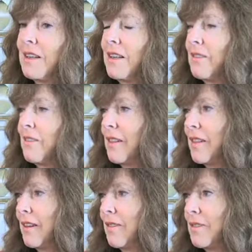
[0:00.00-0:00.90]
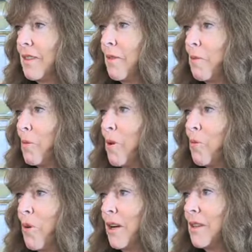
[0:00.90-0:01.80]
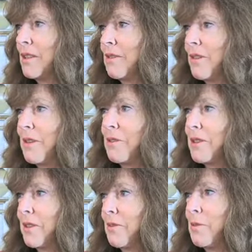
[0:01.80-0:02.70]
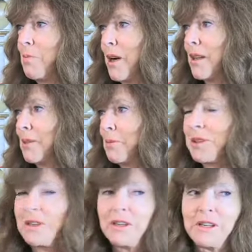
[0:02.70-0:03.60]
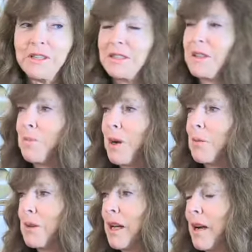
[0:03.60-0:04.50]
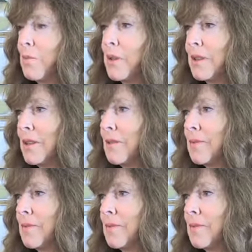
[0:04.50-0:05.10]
if the government wants the Federal Reserve to buy some securities, that probably happens.